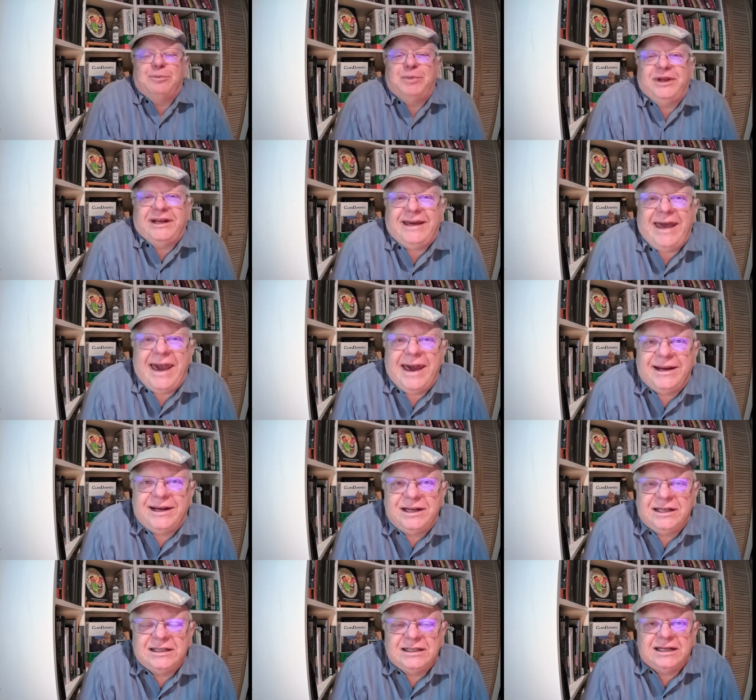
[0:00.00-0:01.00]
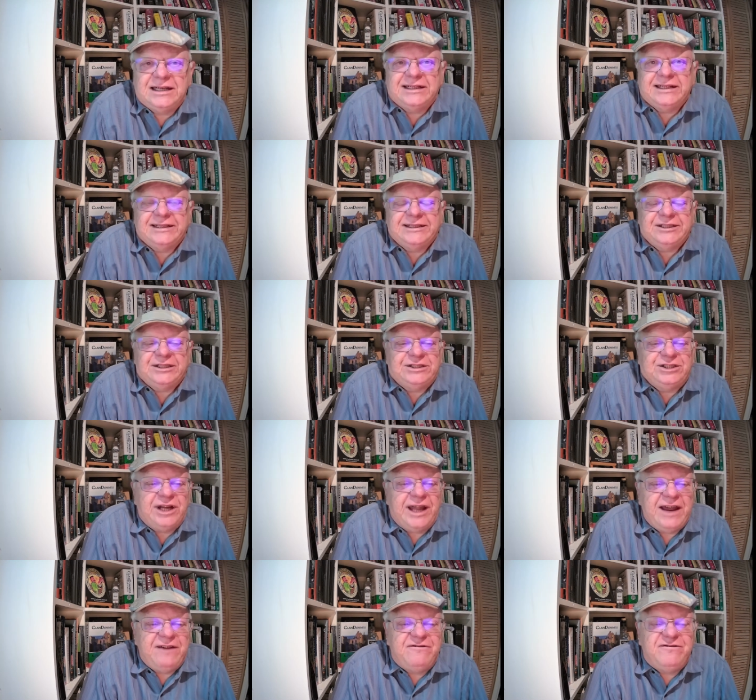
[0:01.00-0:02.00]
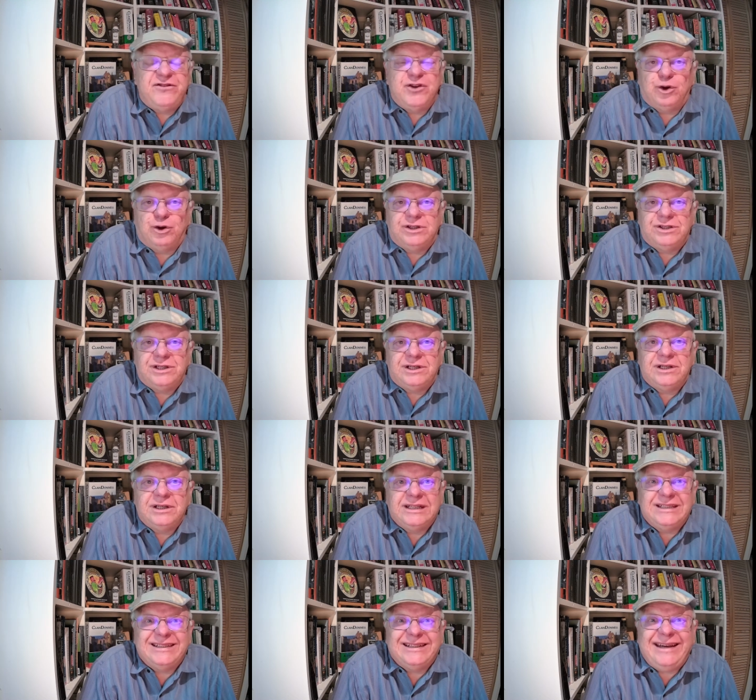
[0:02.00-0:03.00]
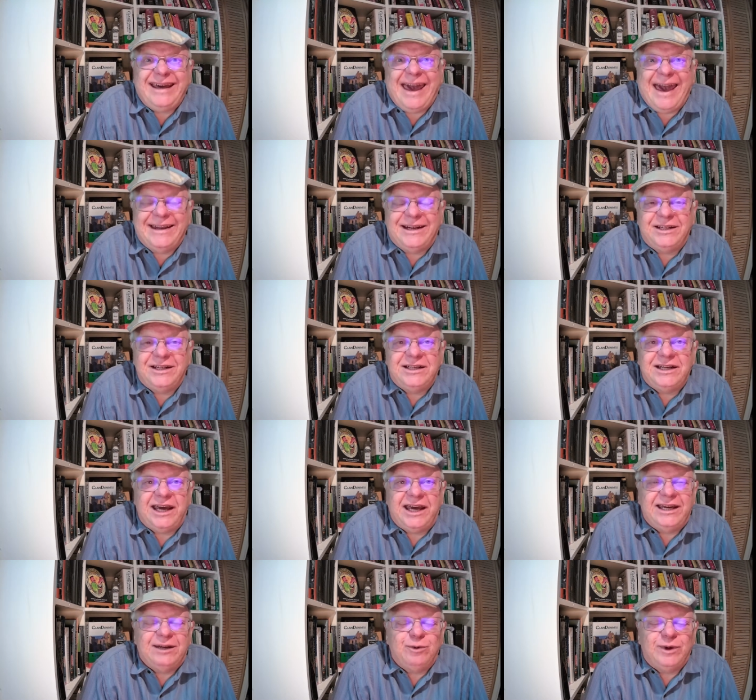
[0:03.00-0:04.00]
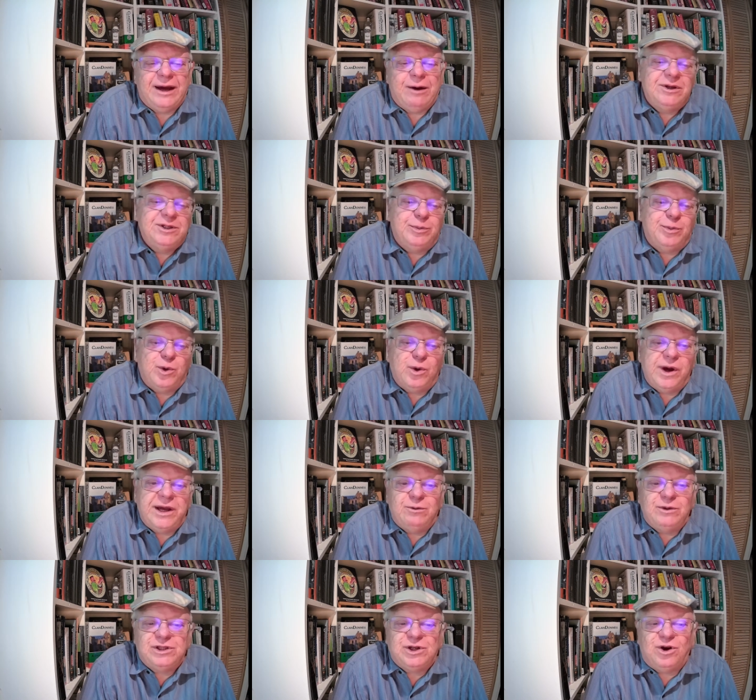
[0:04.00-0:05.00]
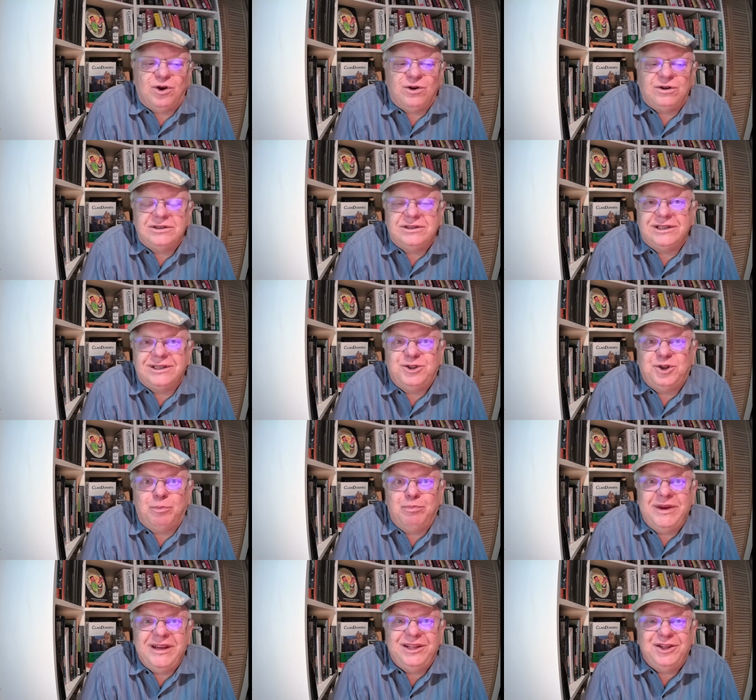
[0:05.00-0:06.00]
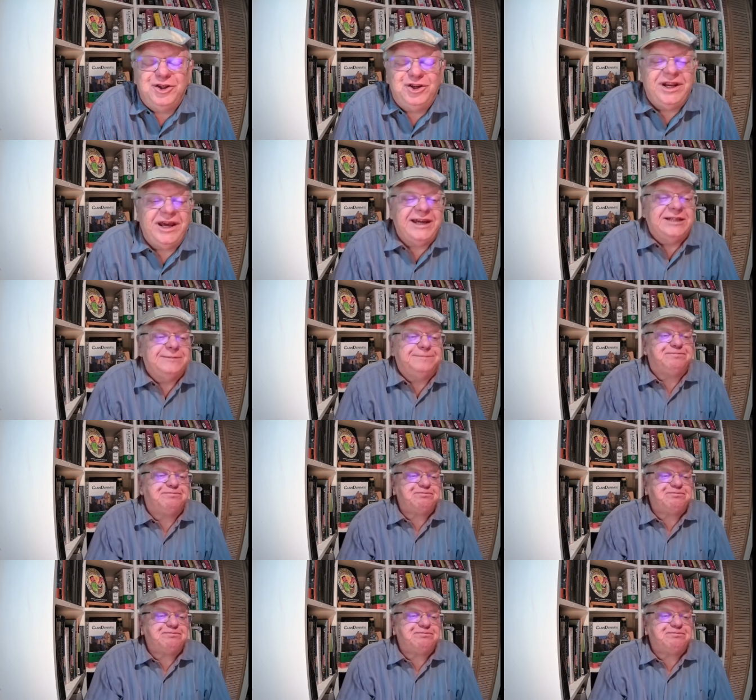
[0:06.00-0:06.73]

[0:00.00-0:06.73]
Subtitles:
But in Canada, July 1st is Canada Day, and when I was a boy, it was called Dominion Day.